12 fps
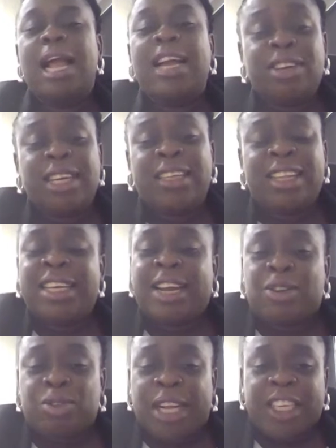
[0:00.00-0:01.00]
Another thing
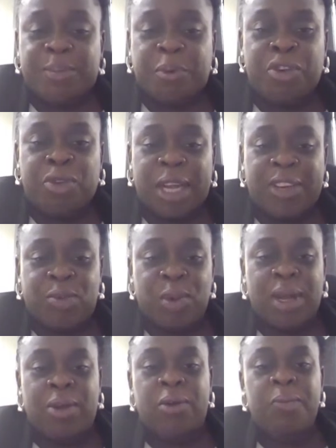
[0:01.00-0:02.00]
that could expose you as
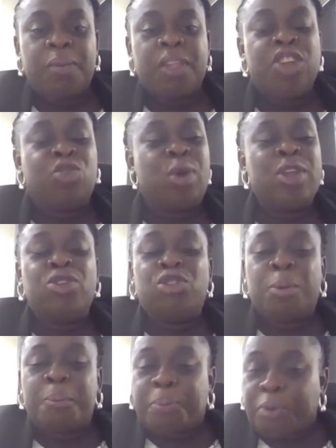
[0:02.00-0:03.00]
well is when you
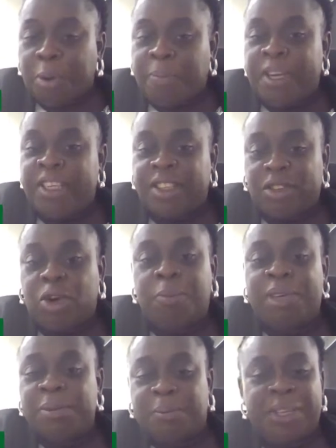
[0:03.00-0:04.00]
don't properly
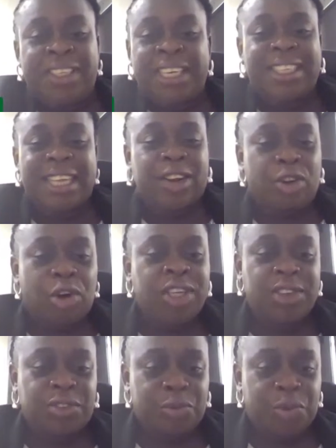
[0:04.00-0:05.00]
scope the business and
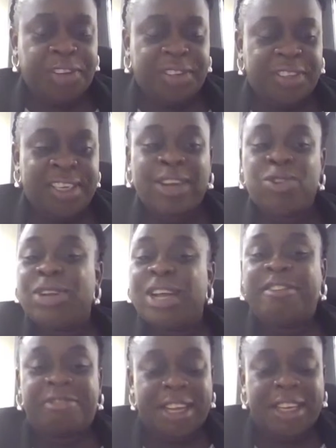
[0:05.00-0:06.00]
audit risks that could
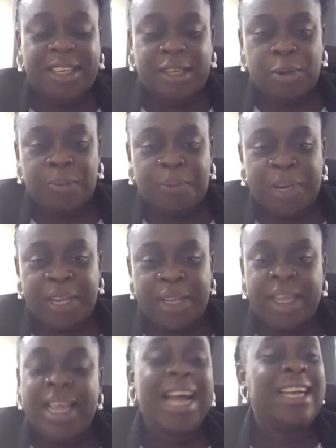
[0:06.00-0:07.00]
affect the
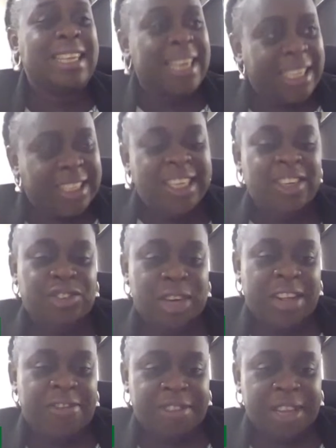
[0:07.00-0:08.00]
company and in
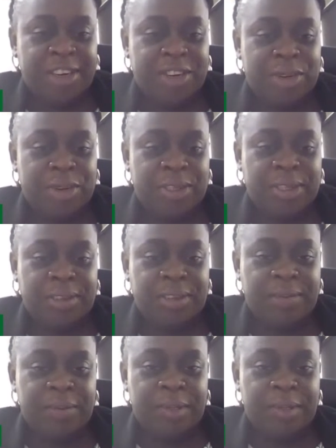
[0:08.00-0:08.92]
extension affect the audit.